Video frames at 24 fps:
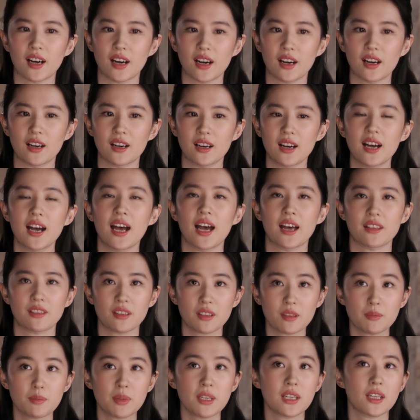Uh -huh. I
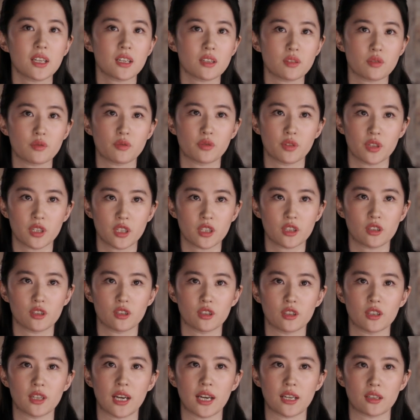think Bina is really
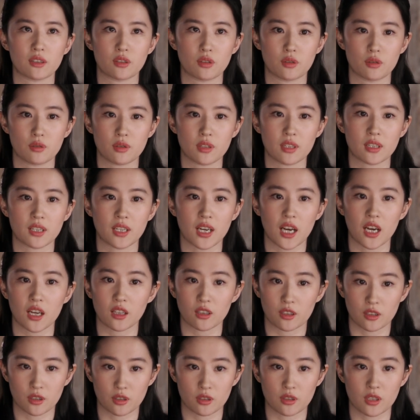good at using
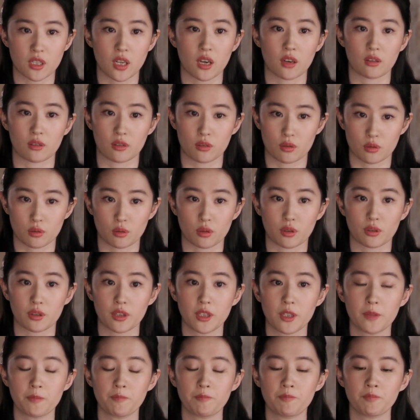color to tell the
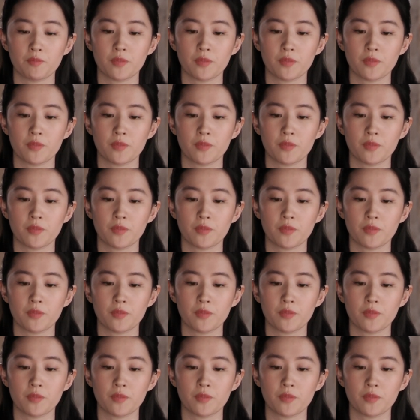story.